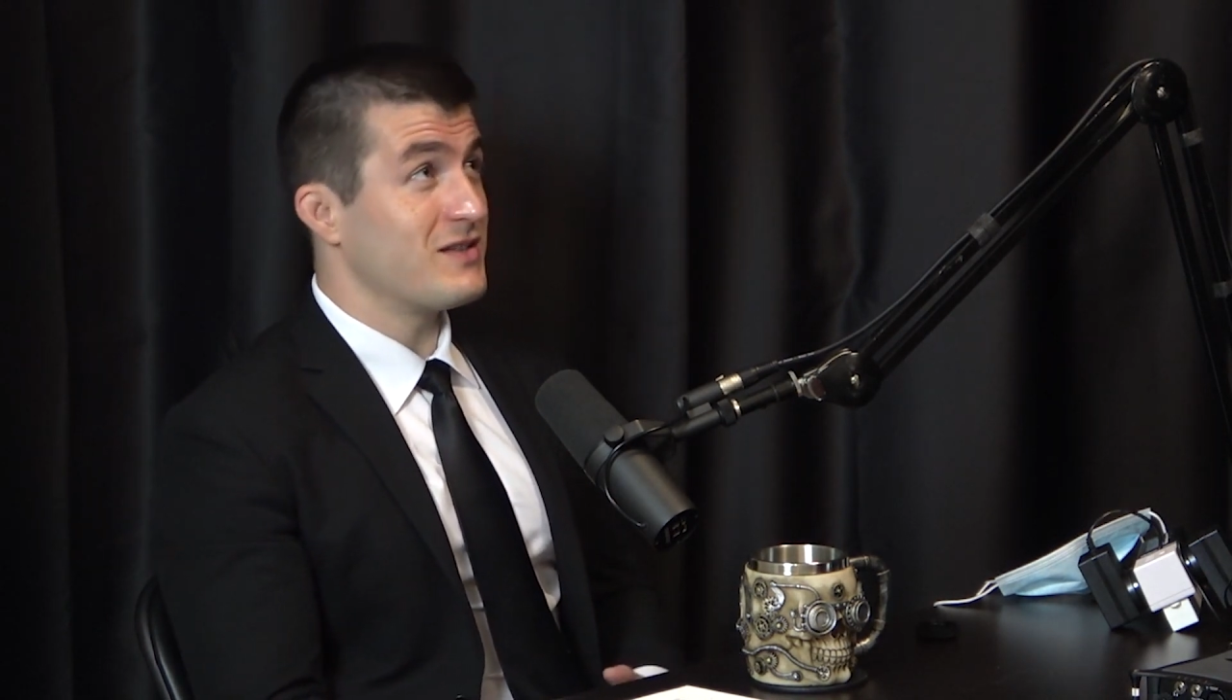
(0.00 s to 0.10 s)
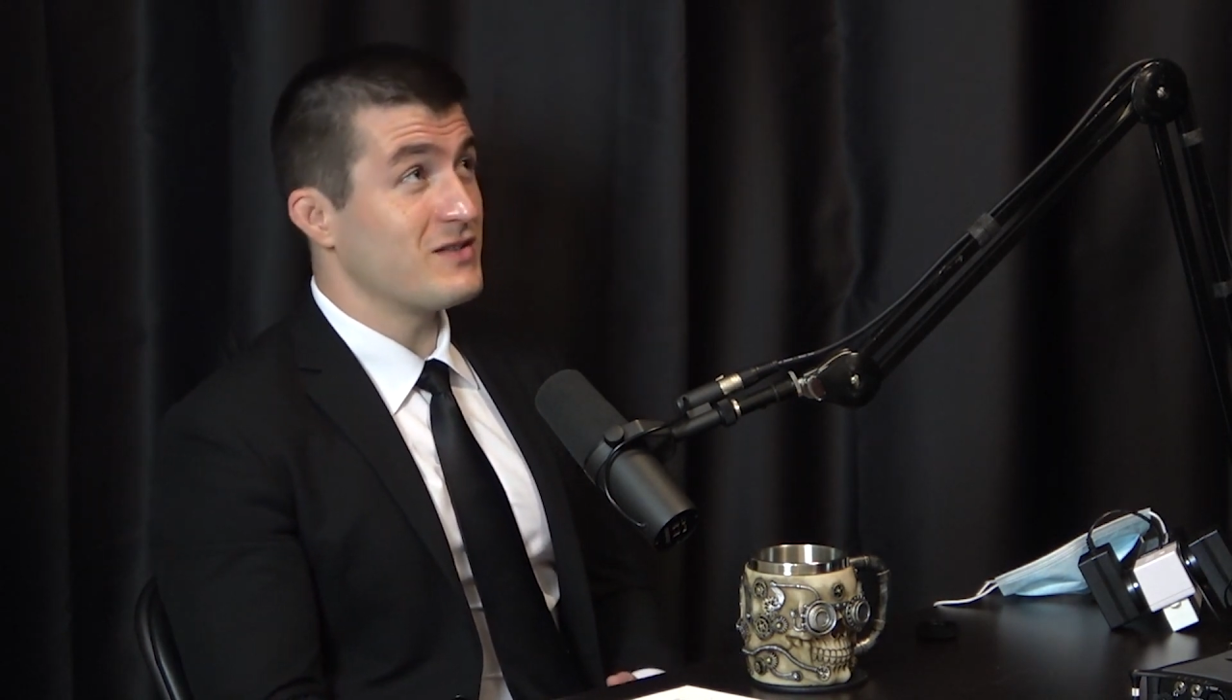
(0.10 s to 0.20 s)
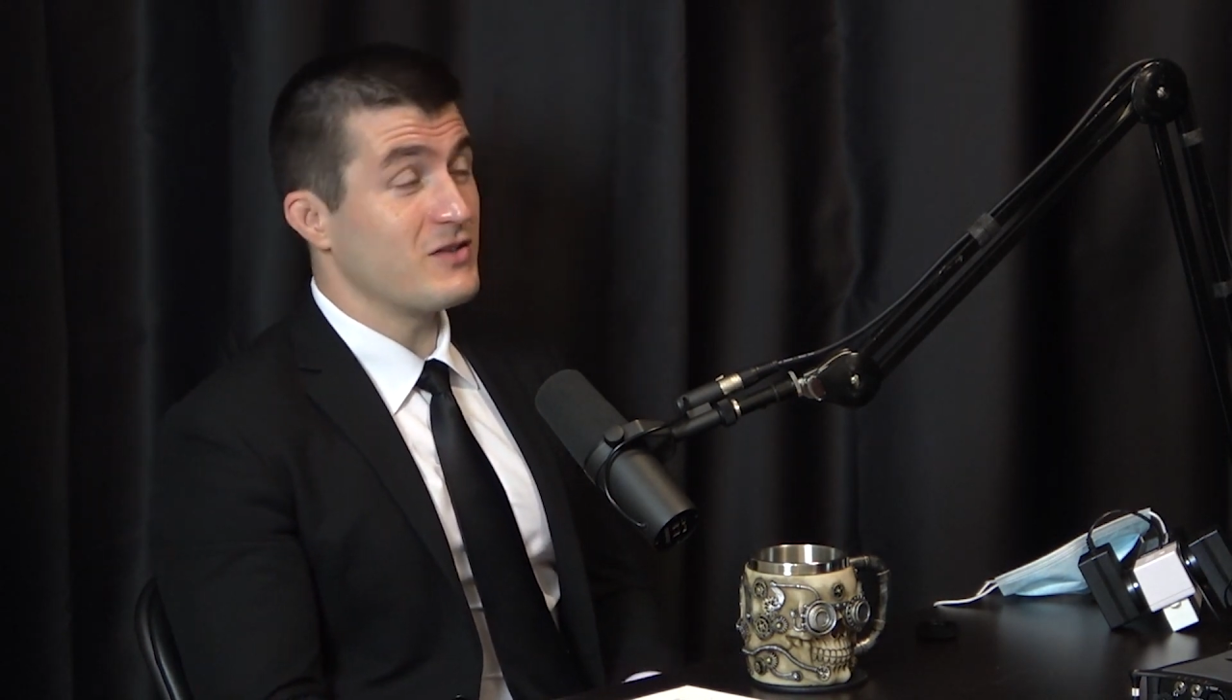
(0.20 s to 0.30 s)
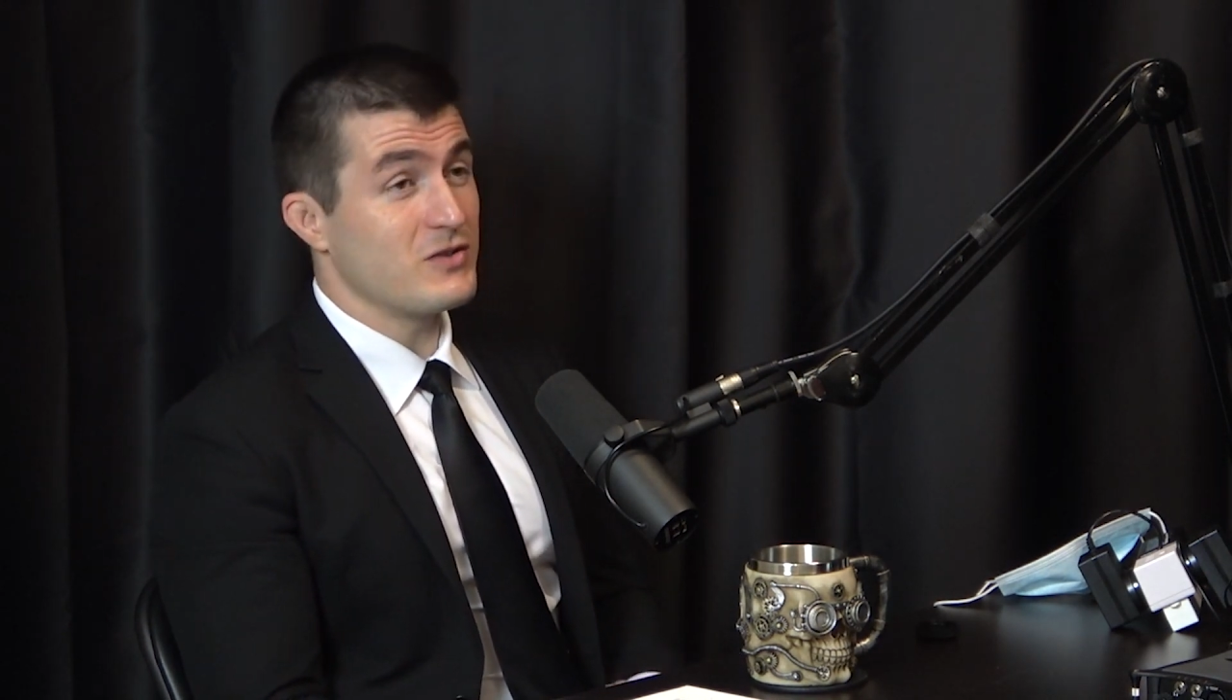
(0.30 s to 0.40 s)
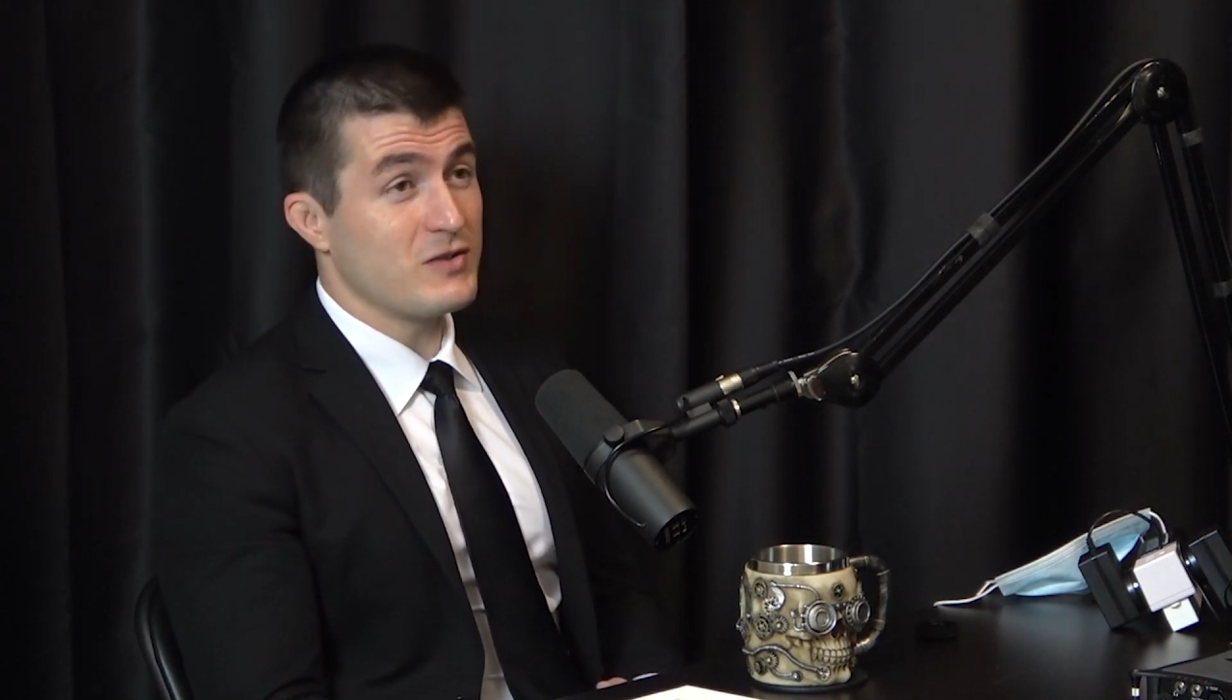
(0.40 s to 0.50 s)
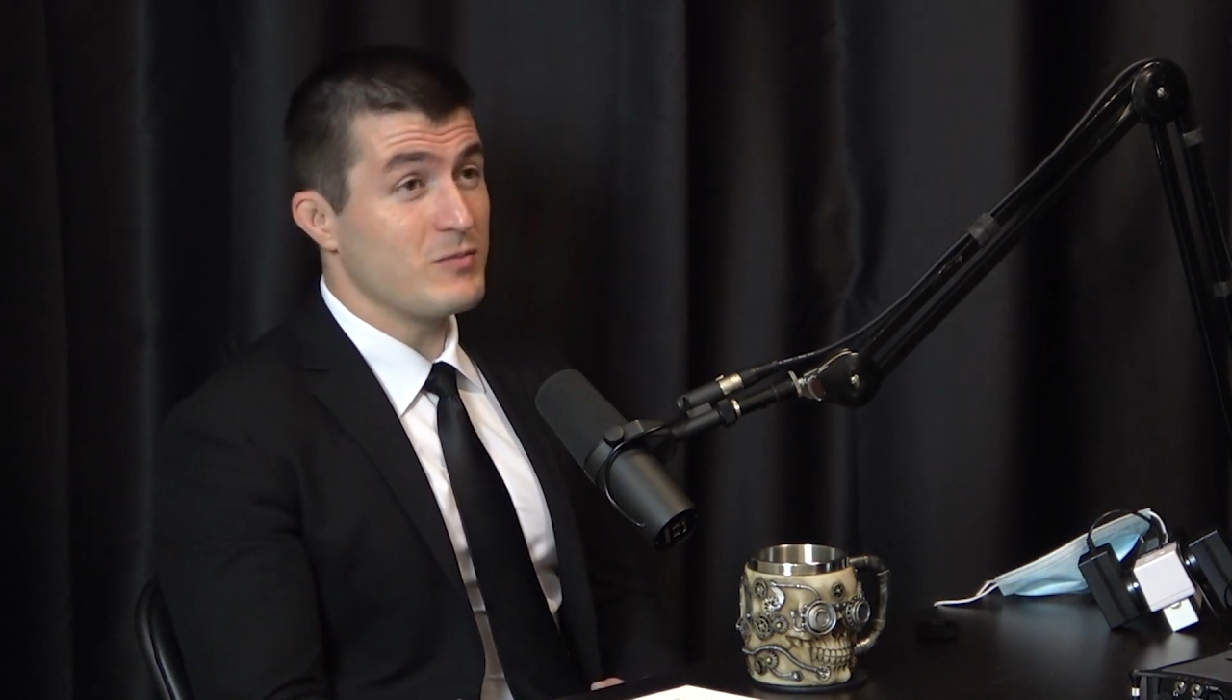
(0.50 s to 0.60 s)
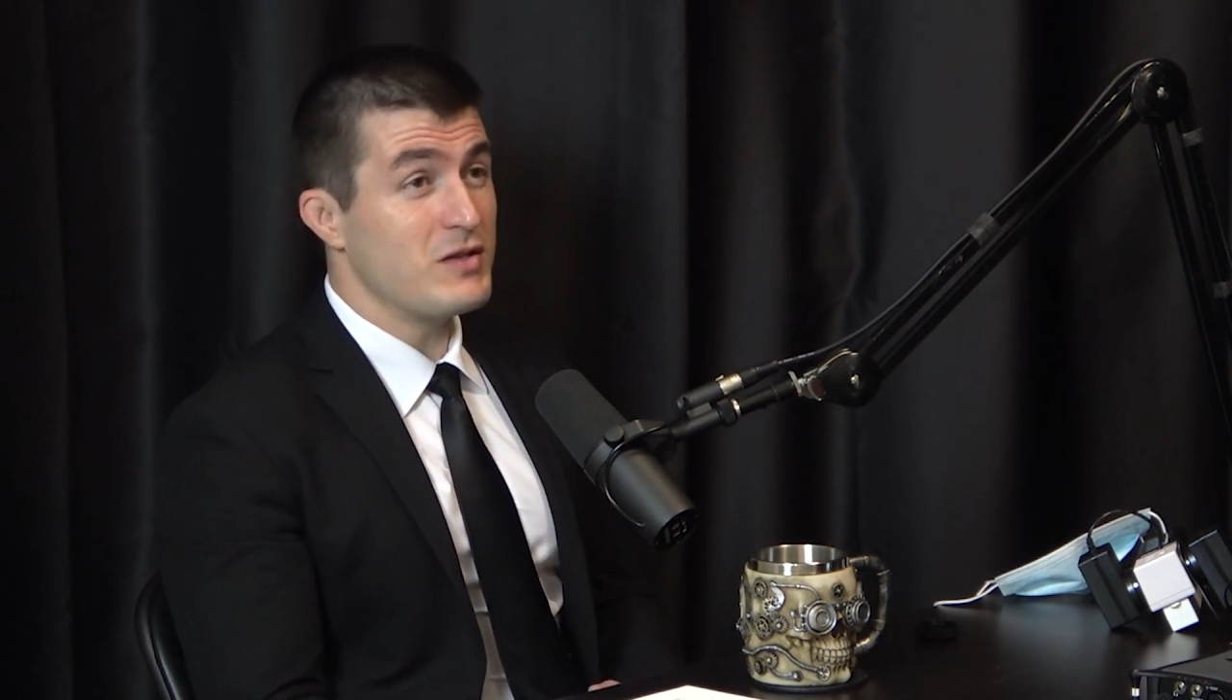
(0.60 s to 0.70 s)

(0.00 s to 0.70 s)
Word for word: is there some